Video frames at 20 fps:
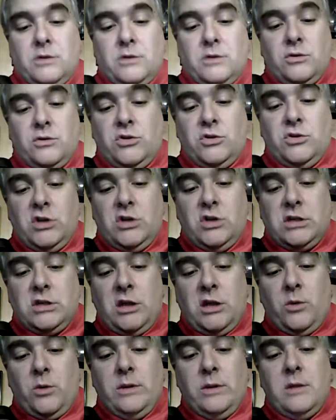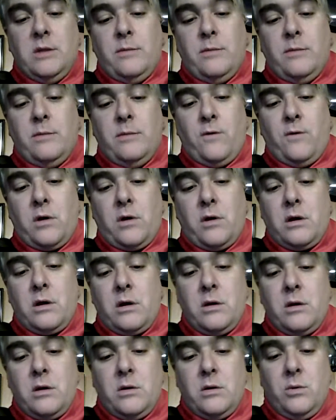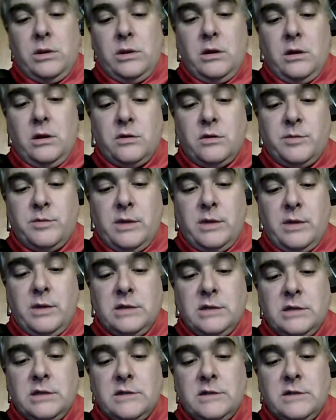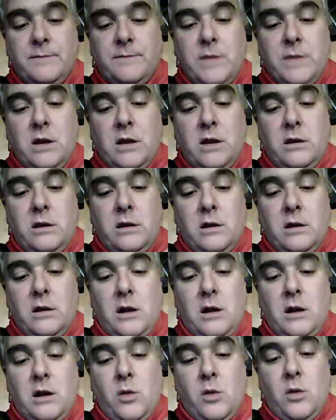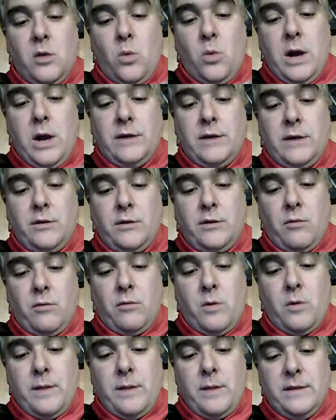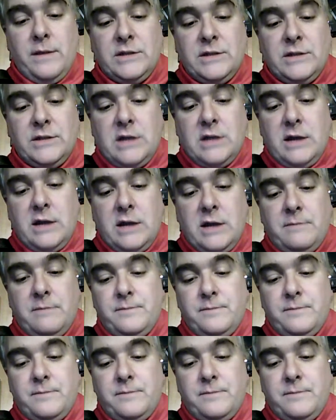So just like we did before with the other splices, you're going to unwind the rope on this side,